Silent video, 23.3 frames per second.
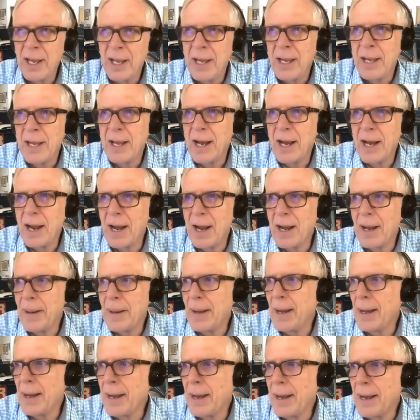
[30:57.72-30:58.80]

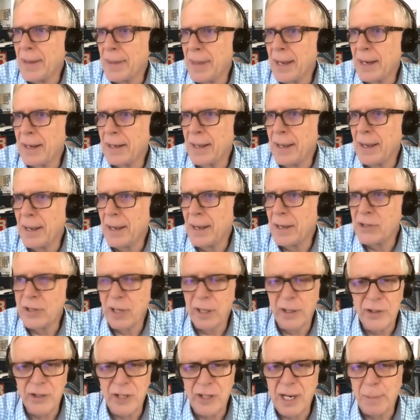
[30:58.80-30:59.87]
I think it's
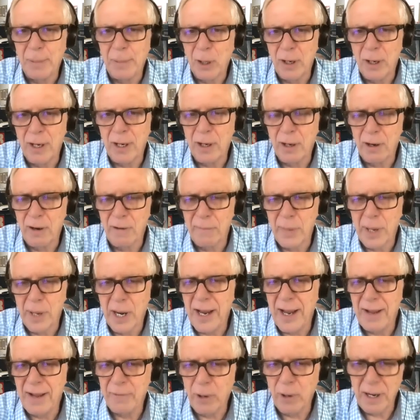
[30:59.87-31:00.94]
still a steep learning curve, but I
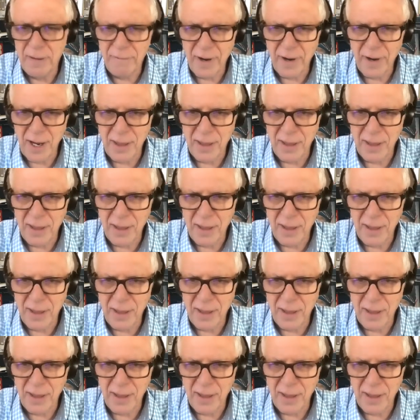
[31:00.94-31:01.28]
have great faith